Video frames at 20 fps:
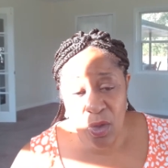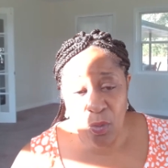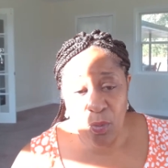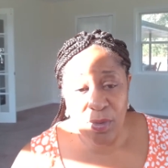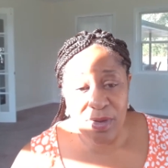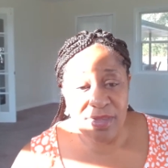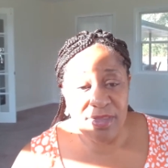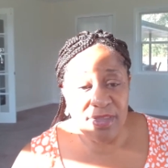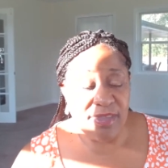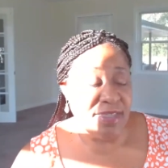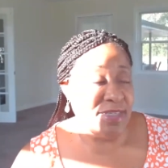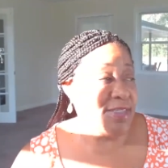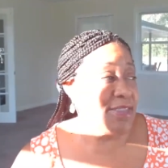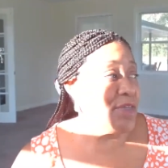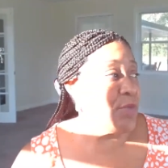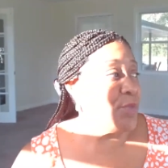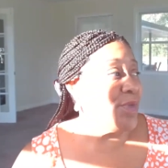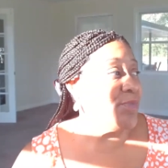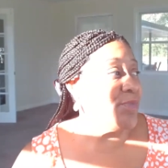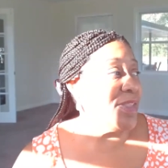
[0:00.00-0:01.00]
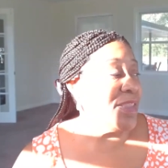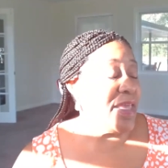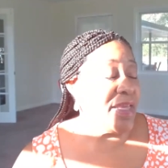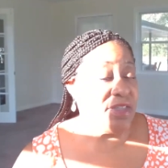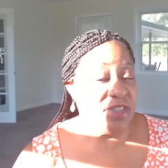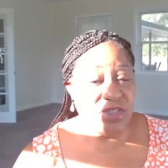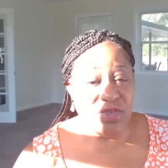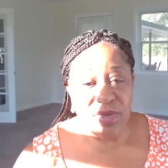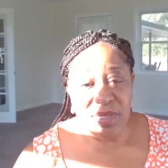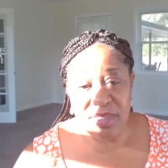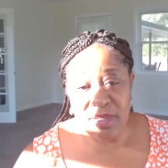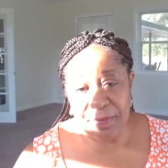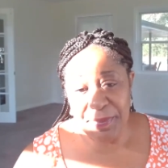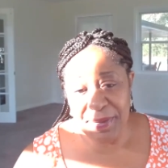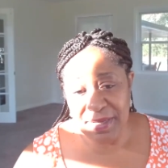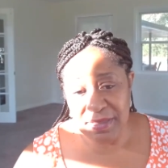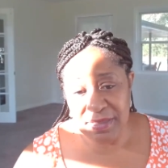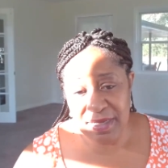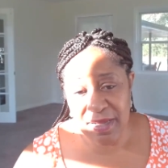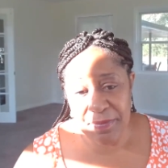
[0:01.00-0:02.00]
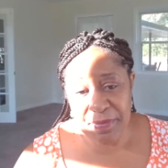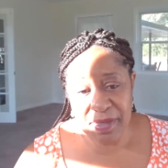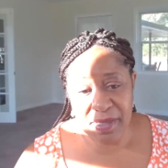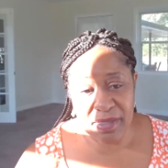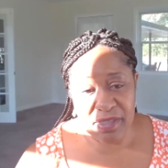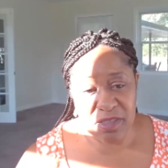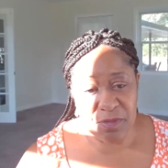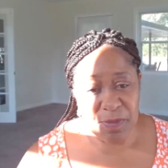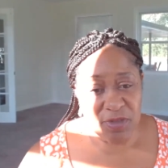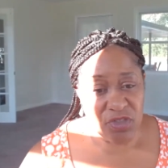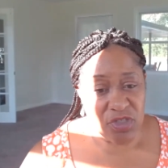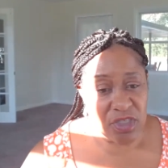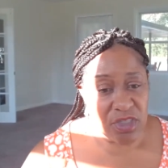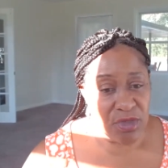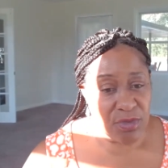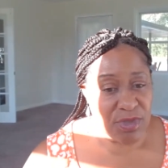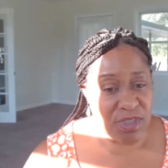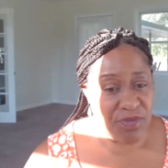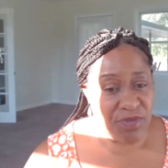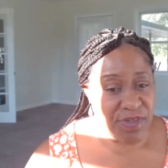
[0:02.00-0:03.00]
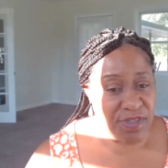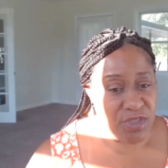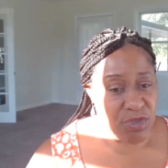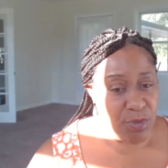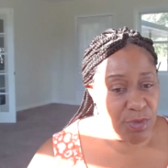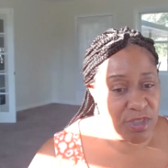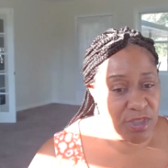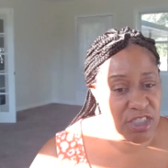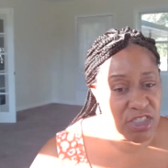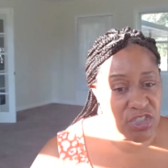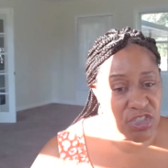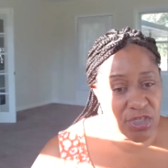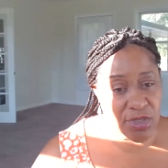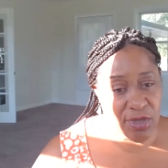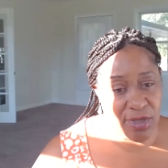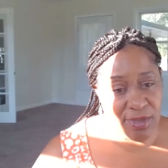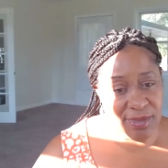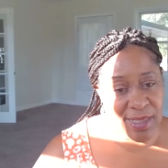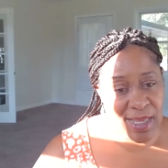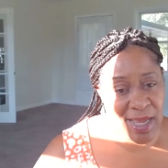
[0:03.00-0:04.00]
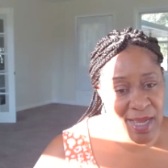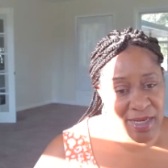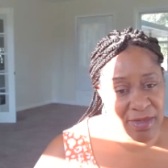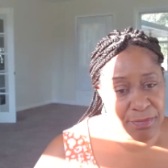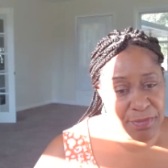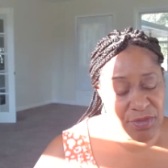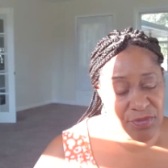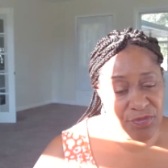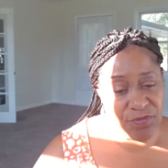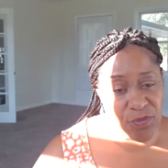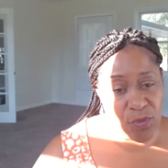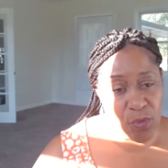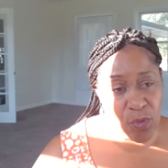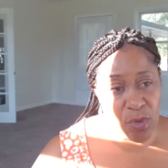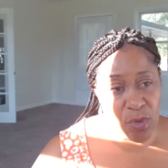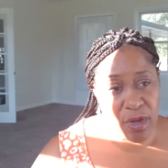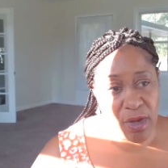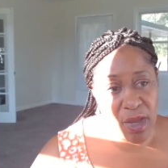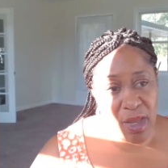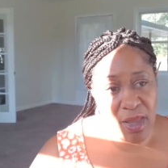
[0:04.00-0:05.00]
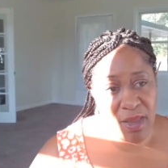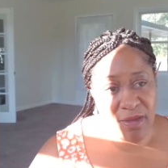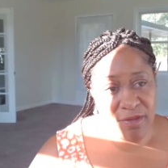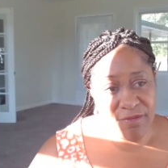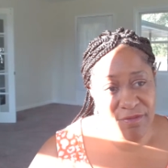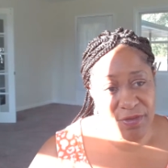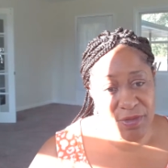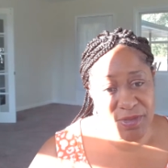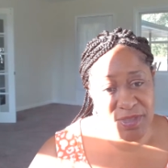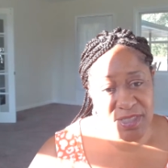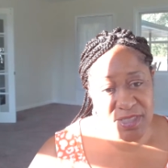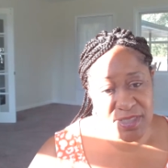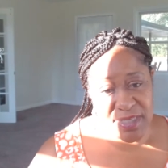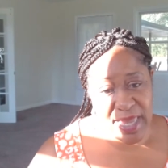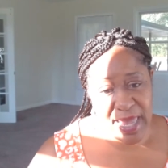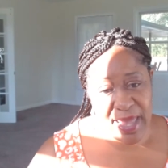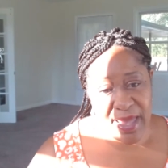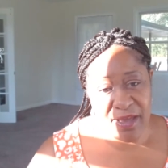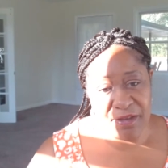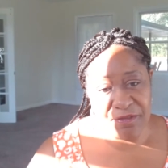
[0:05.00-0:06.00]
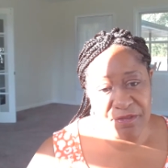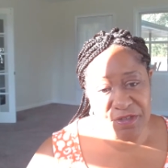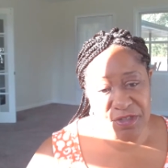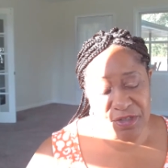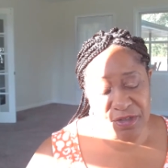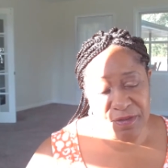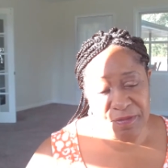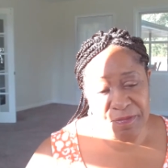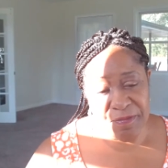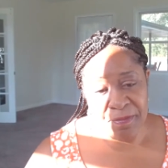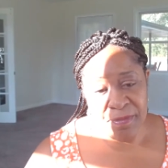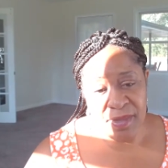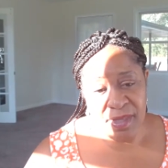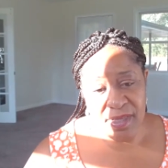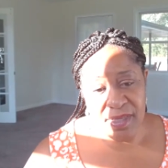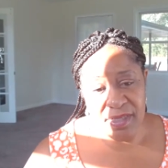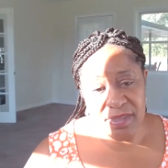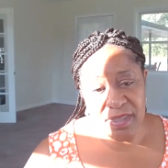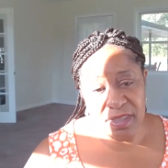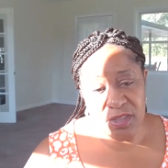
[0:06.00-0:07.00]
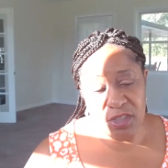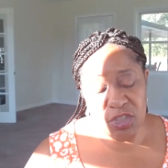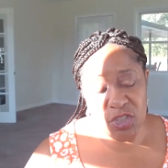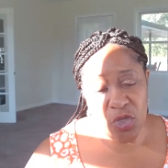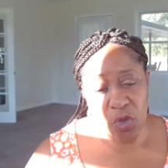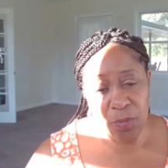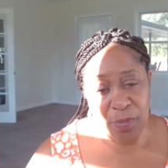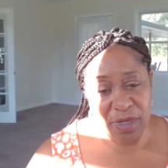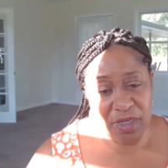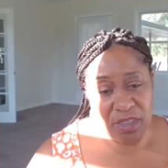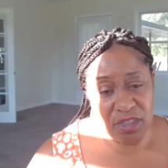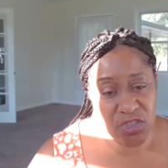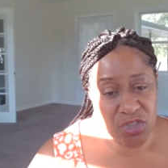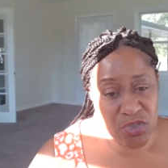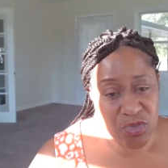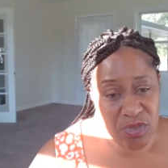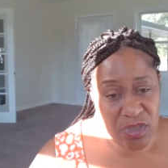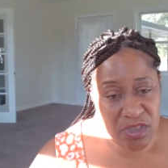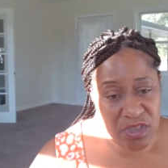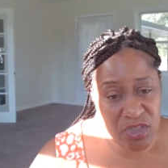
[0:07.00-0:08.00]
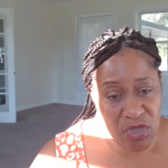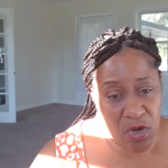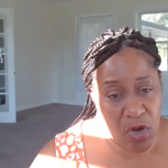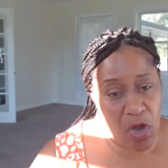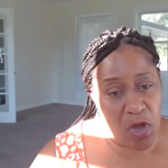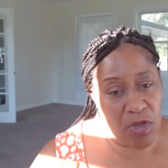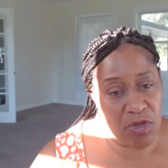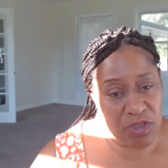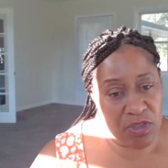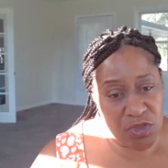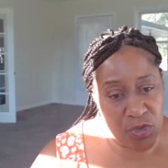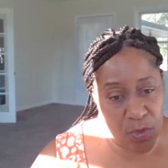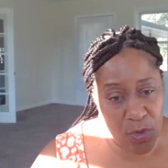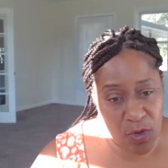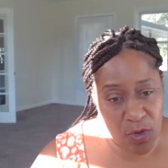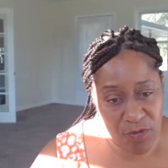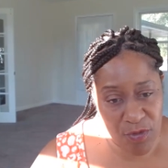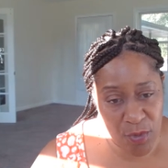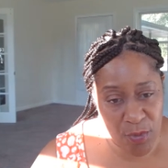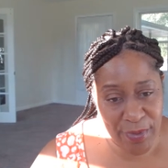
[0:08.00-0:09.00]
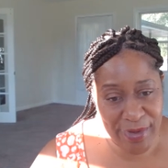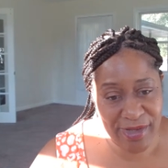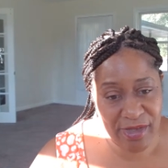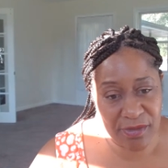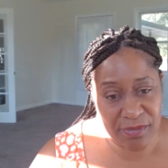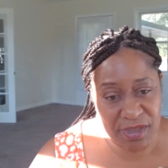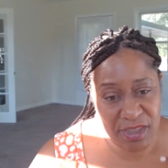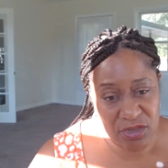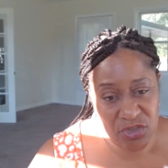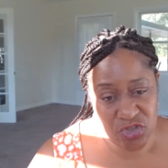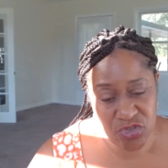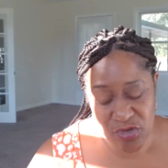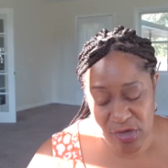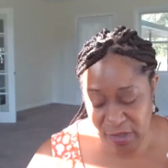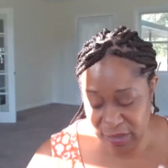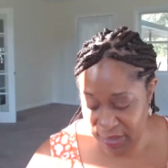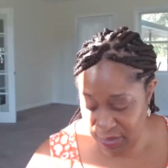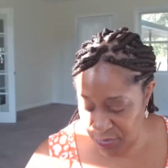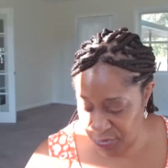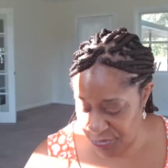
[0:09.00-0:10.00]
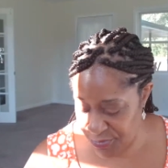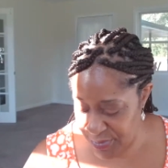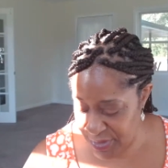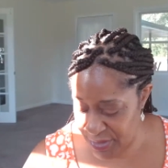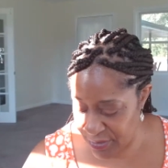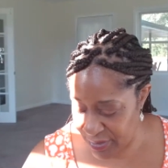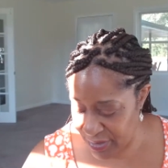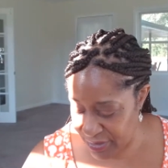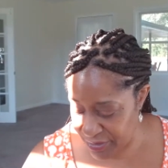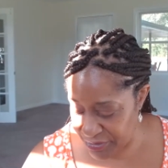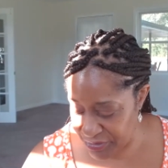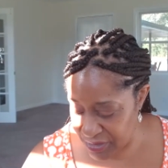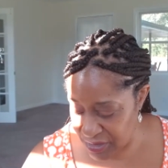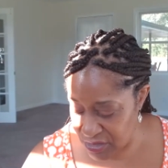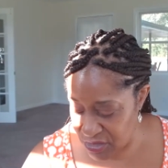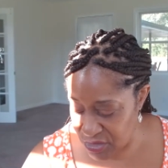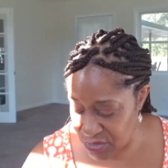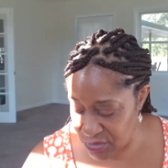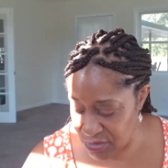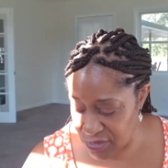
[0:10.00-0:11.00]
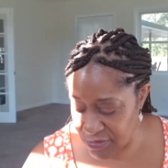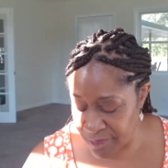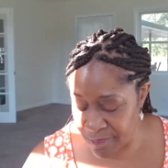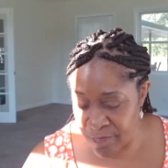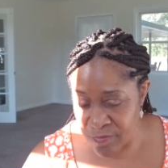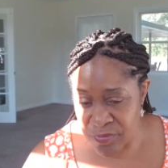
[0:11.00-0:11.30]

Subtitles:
One of the things that we realized during the pandemic, especially those of us who were teaching online before versus after is that so many students are also overwhelmed and struggling with mental health issues.